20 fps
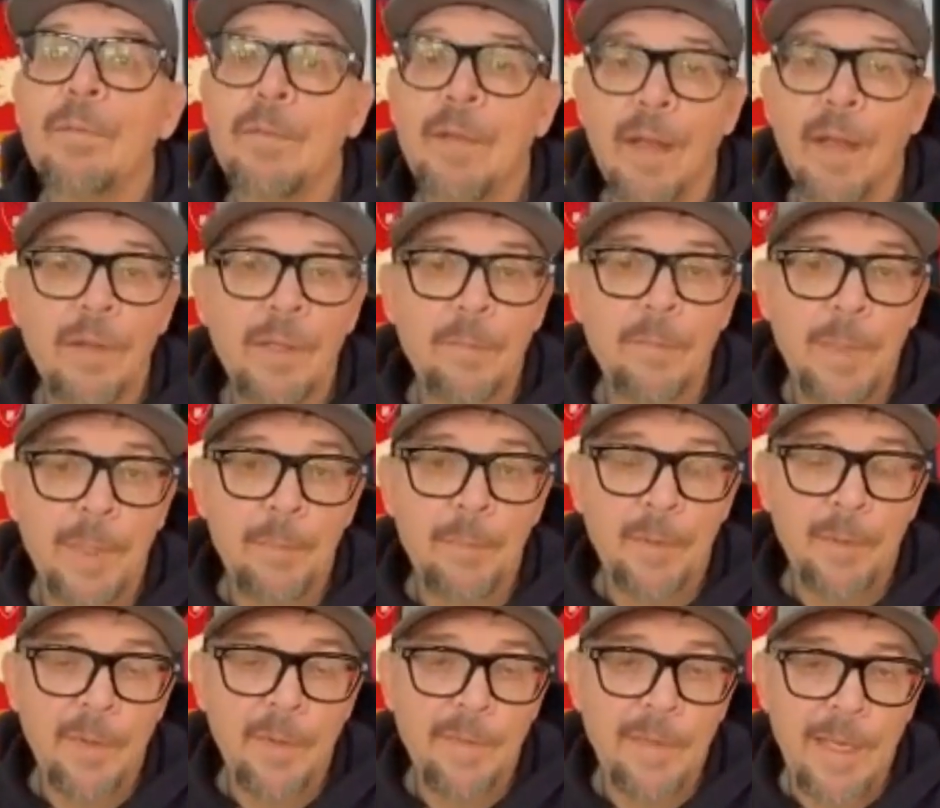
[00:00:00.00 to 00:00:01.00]
telling
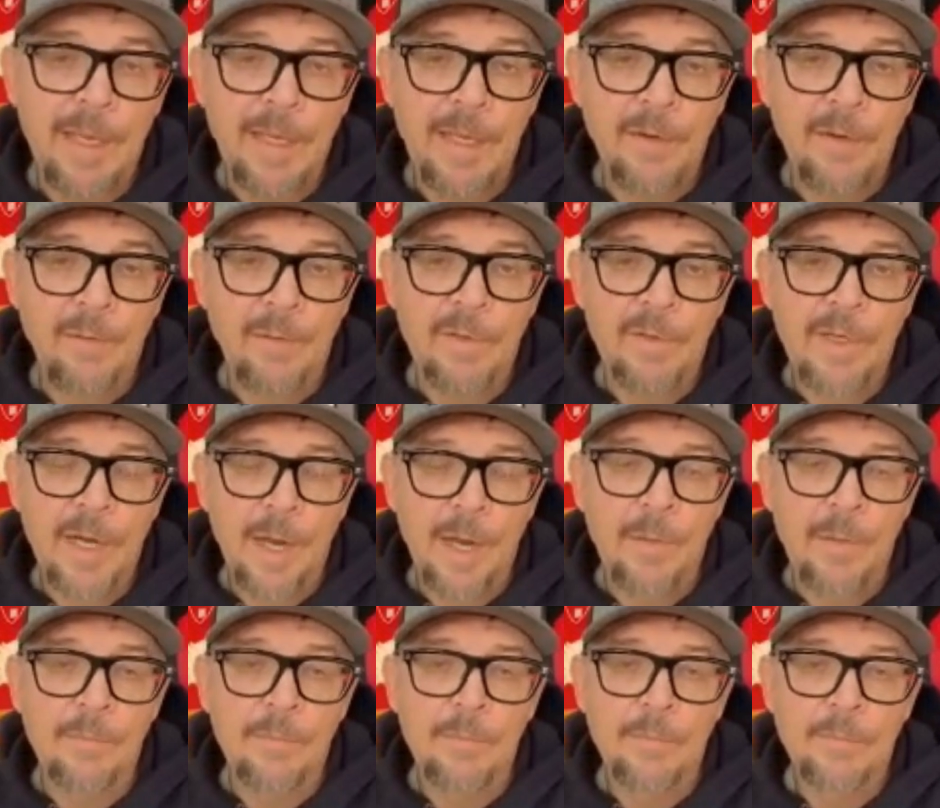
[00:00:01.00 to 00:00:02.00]
people that they can
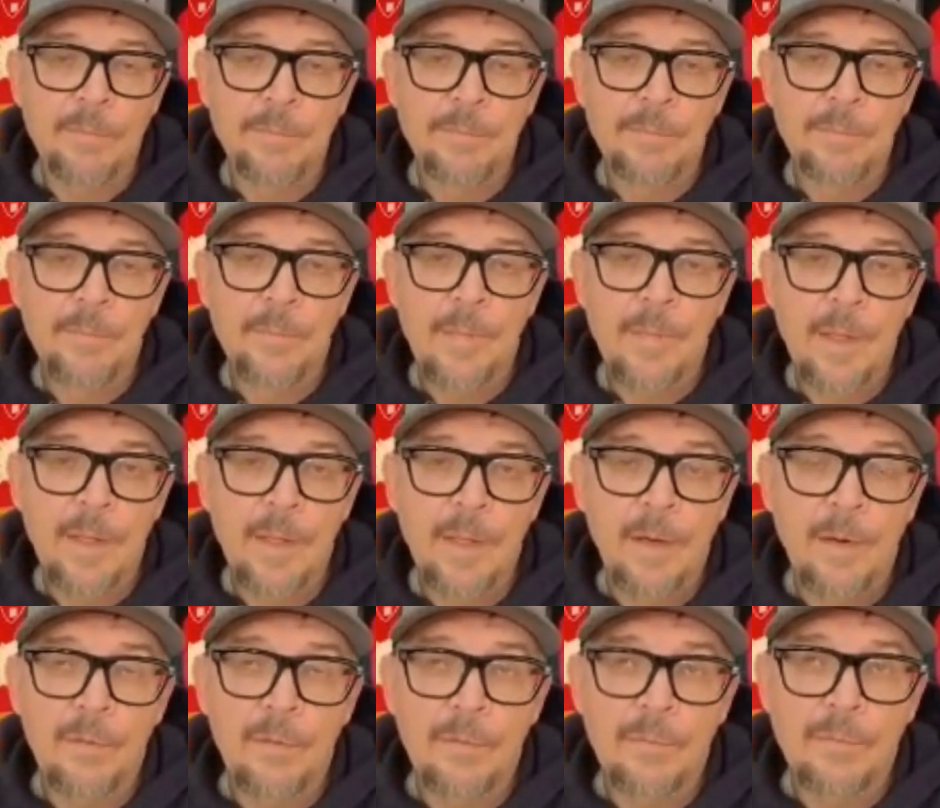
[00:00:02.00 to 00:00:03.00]
overcome,
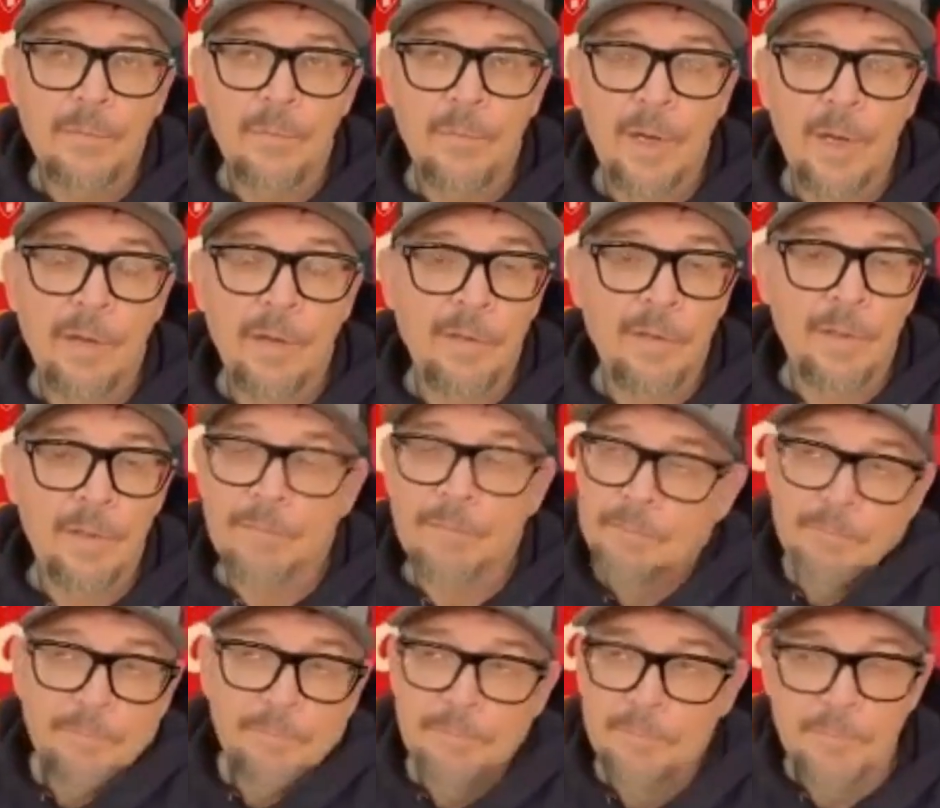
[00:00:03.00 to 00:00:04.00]
whatever
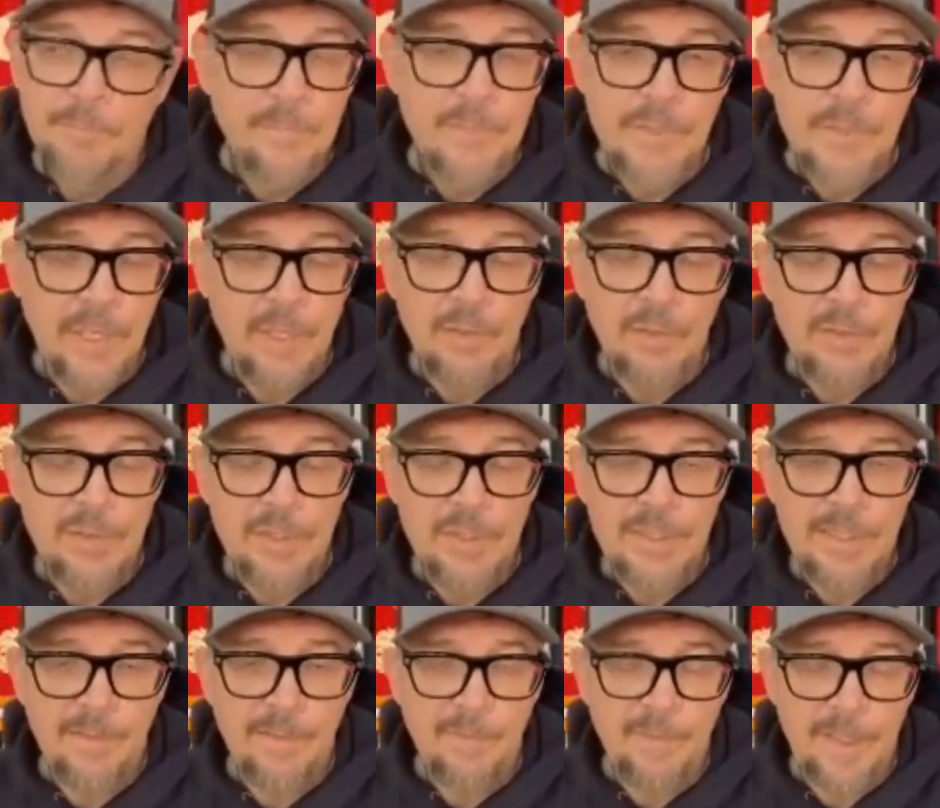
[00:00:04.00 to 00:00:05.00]

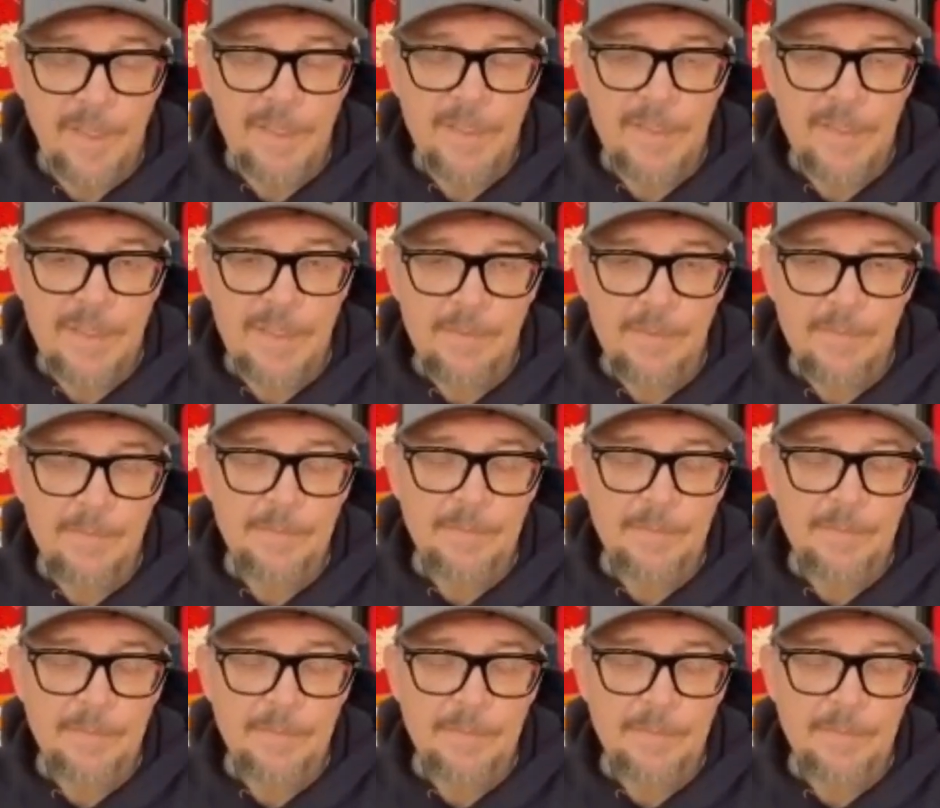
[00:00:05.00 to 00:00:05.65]
challenges they face.